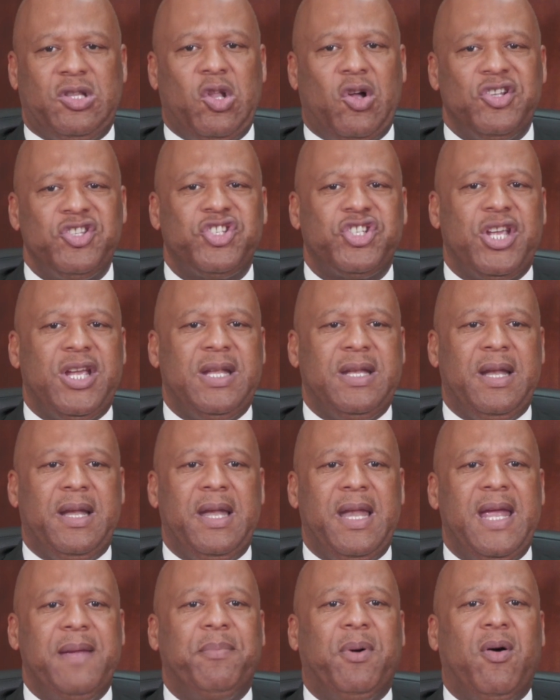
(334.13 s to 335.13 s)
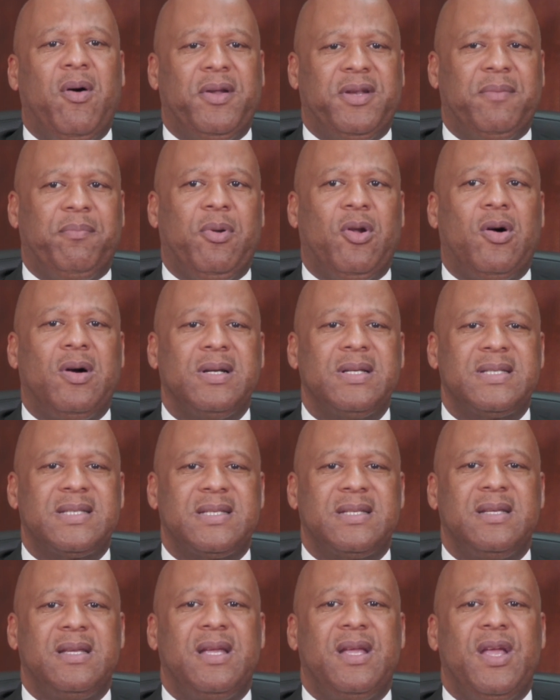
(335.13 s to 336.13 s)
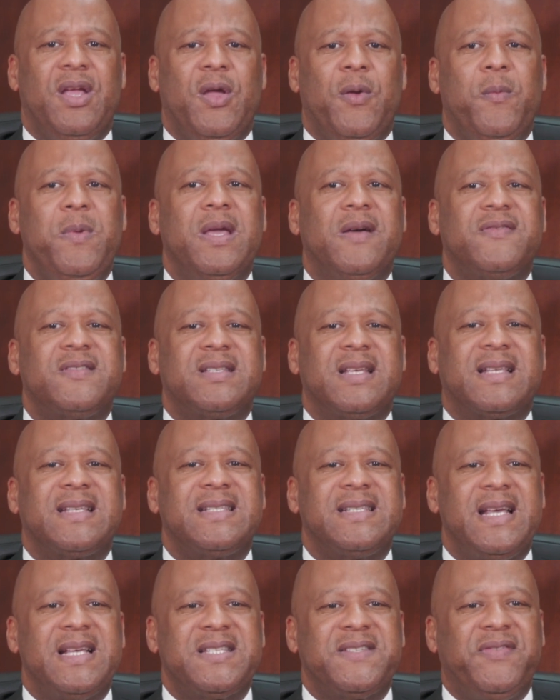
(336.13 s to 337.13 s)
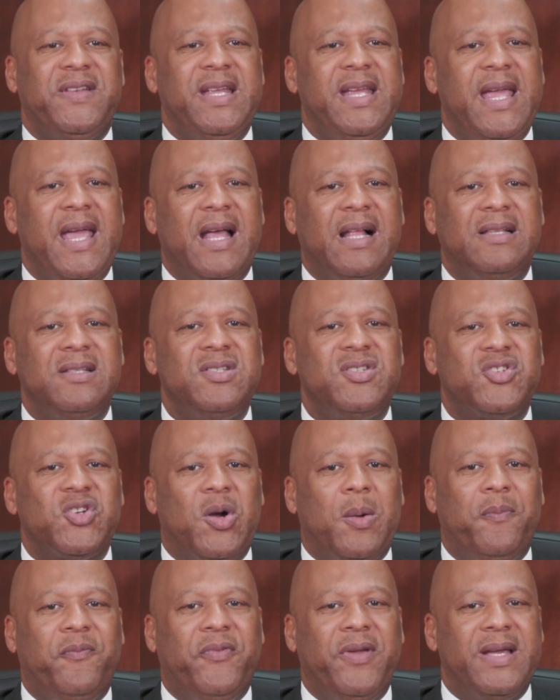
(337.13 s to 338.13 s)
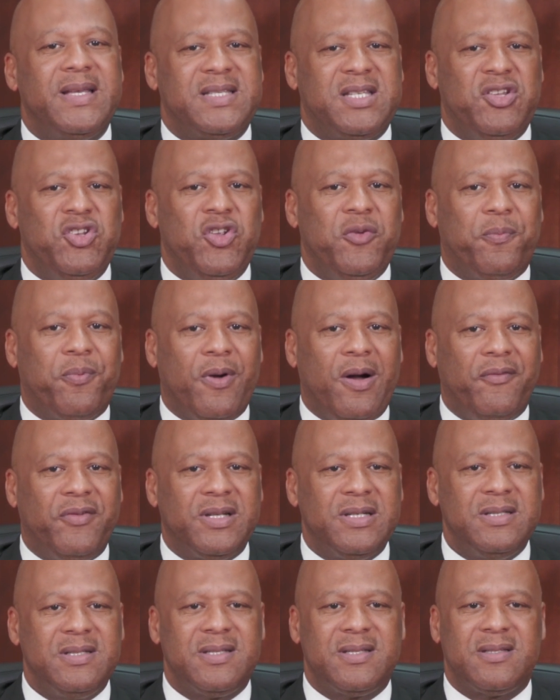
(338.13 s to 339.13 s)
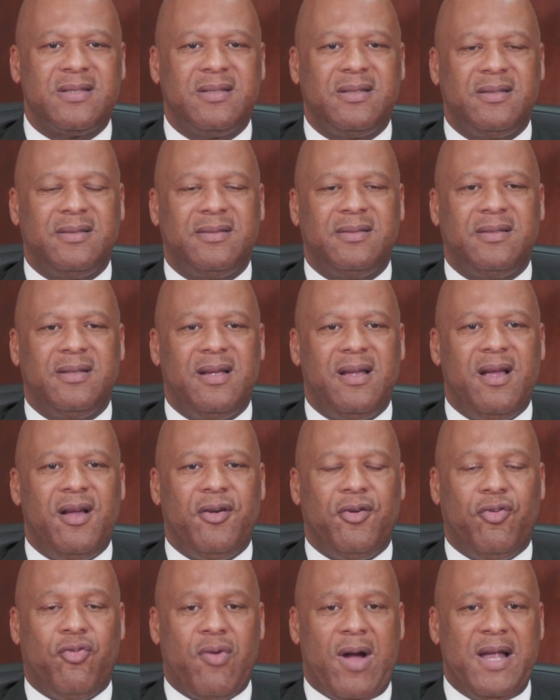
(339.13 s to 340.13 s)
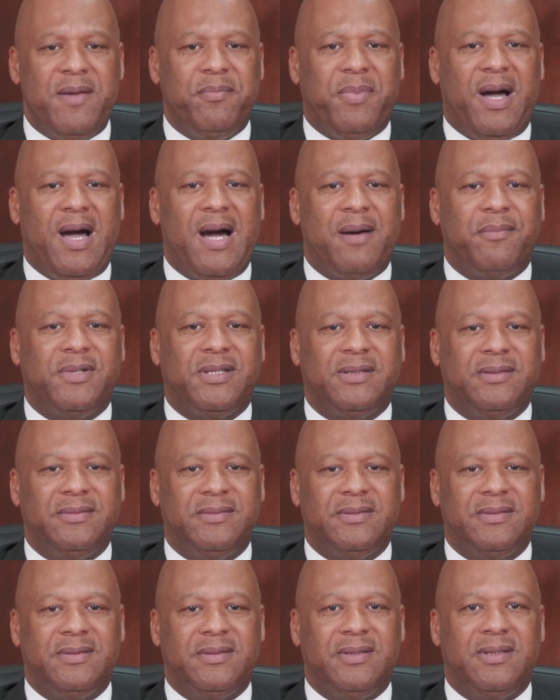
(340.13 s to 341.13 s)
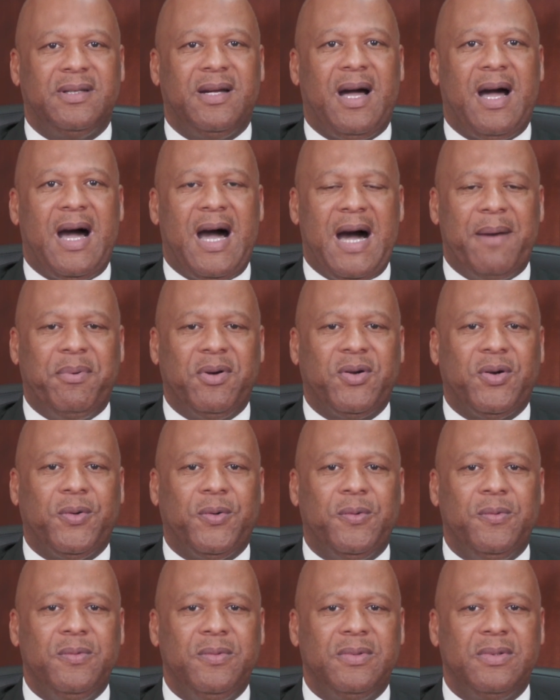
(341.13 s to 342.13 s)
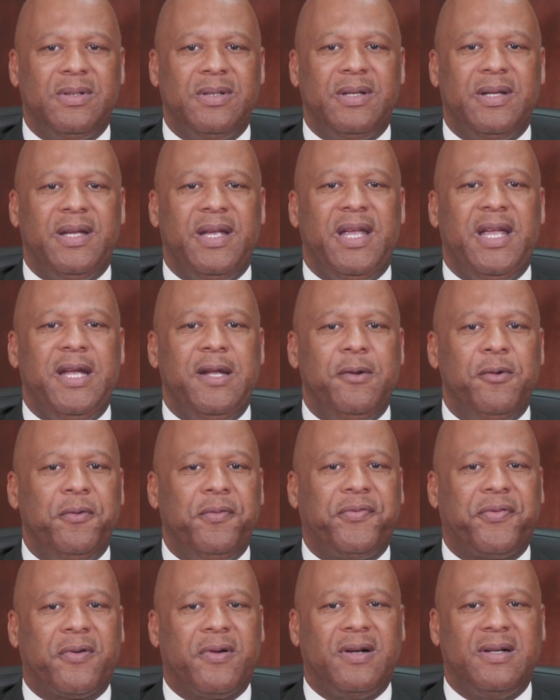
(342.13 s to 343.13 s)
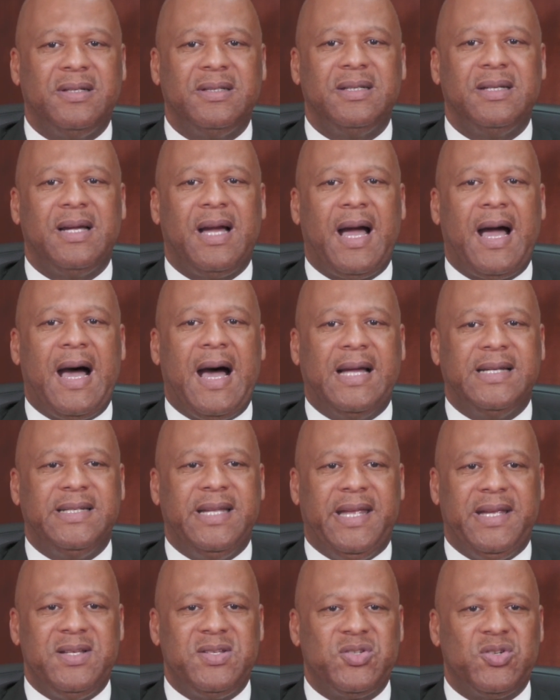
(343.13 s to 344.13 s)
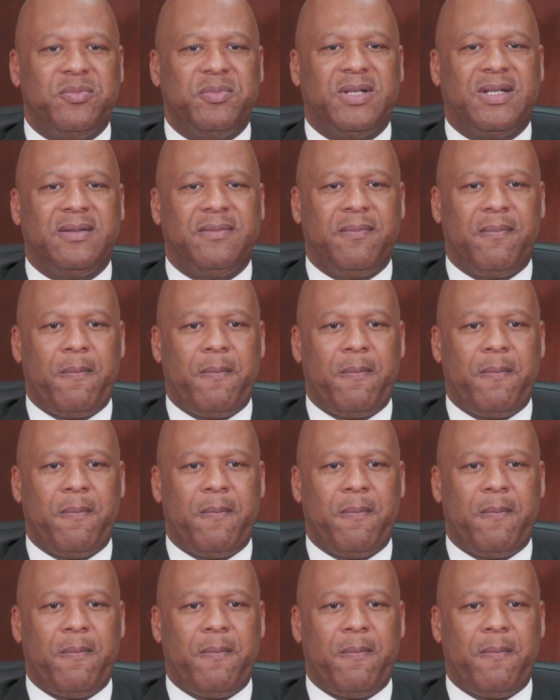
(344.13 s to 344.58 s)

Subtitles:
launching Labor on the Blocks, we have successfully held job fairs in New Providence, Grand Bahama, Abaco, Eleuthera, and Exuma.